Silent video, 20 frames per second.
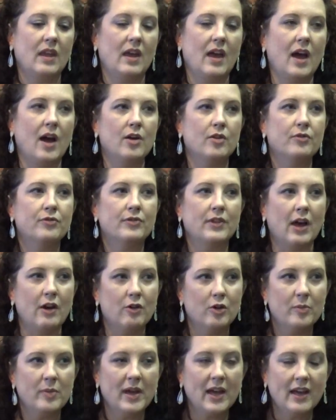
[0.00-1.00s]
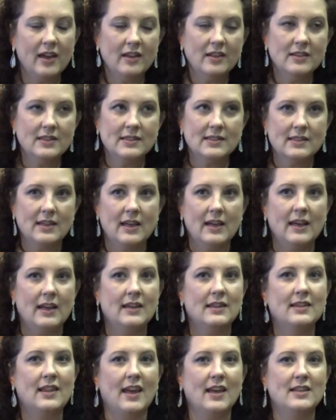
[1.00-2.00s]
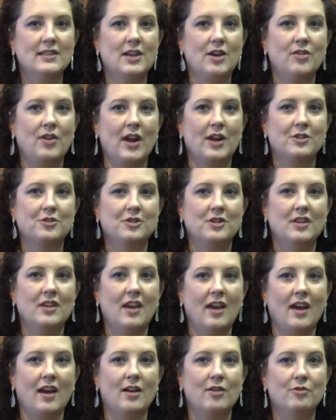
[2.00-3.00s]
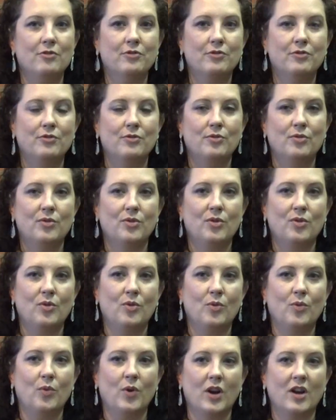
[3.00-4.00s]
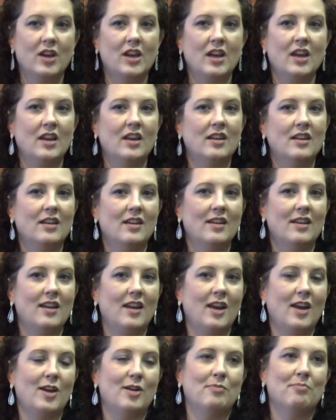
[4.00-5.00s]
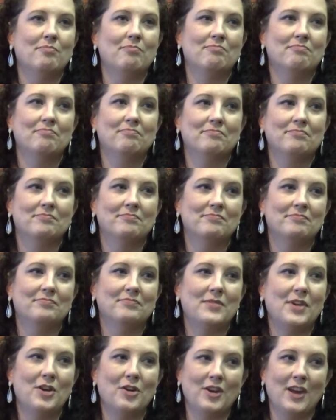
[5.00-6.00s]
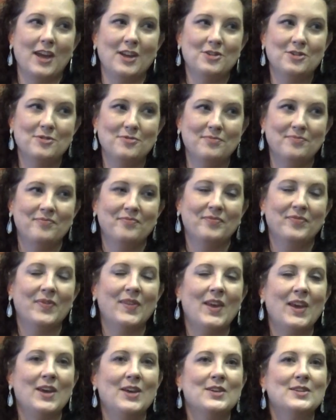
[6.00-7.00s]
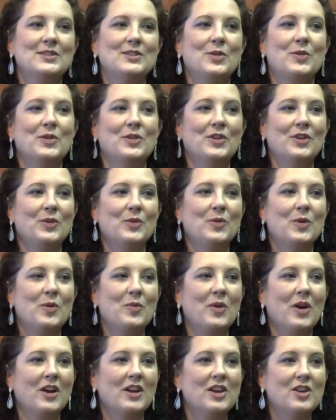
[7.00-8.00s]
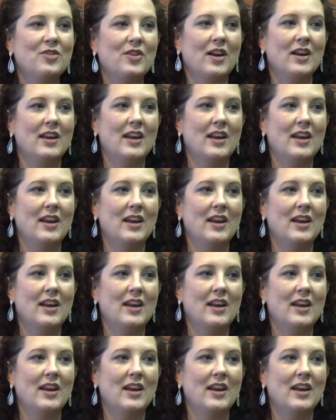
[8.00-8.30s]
our flower beds. They don't actually have working irrigation. So we're working right